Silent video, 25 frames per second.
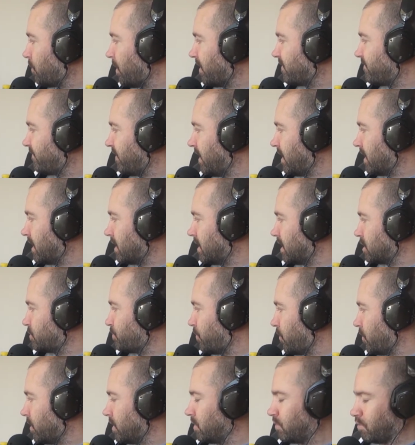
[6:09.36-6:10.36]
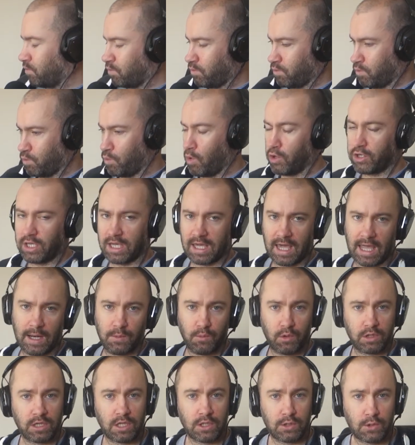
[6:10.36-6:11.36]
bit vague at this point, what you get and
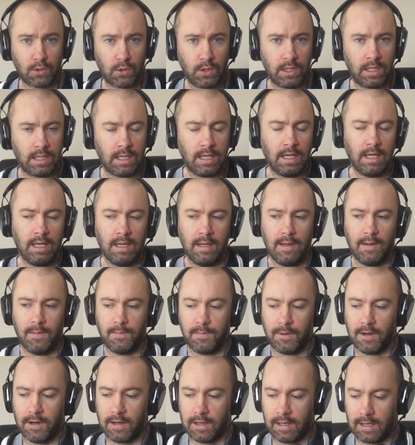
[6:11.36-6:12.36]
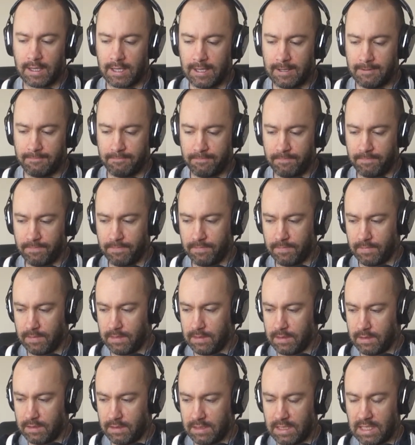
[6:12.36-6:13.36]
what you don't. But
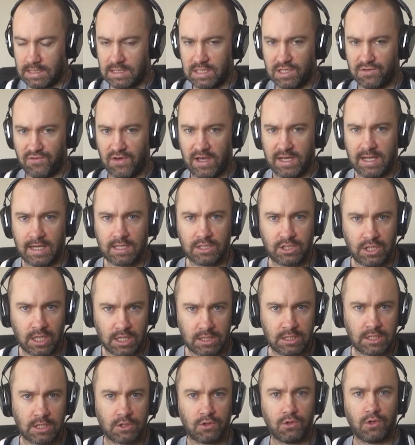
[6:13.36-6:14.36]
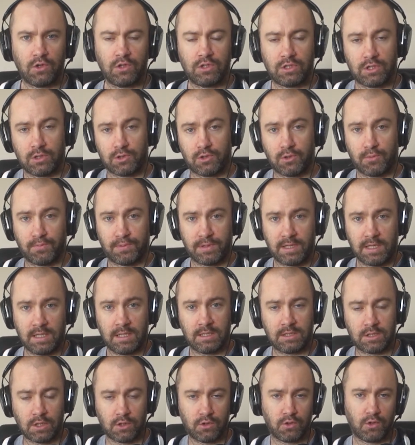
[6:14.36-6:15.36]
this is very interesting news, so
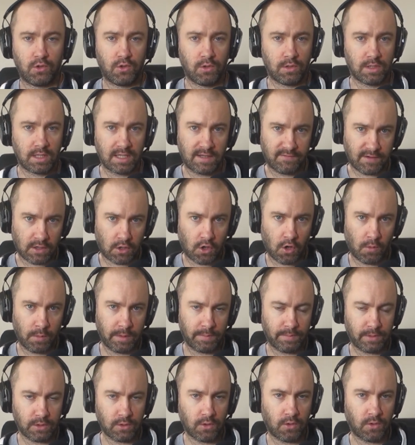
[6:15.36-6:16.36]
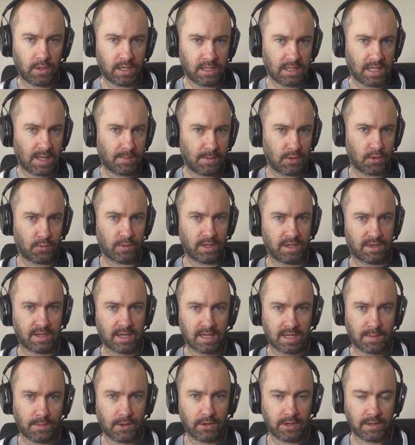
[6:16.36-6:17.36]
please do leave a comment below and let me know what you
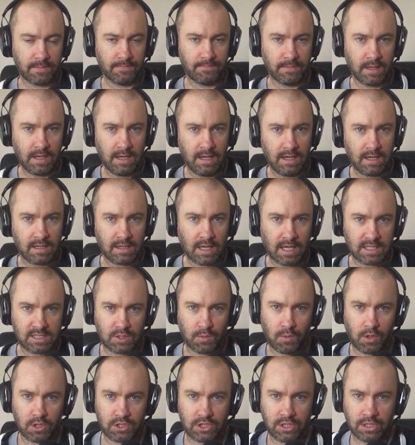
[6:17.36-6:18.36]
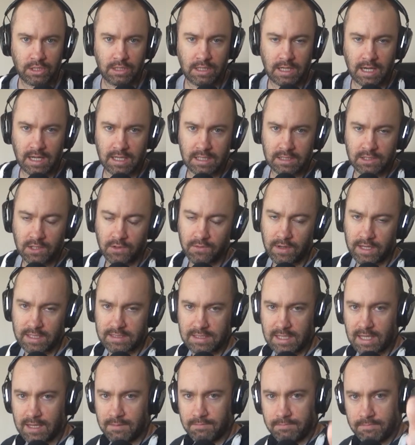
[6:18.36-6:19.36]
think about it. Thanks for watching, and until next
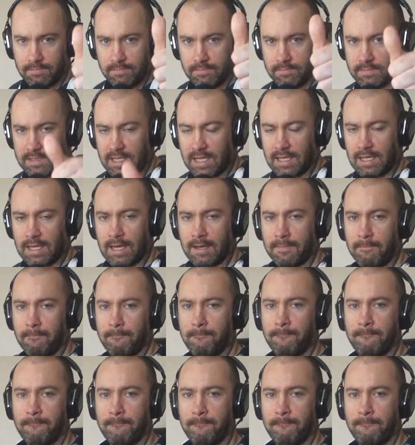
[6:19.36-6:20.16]
time, take care.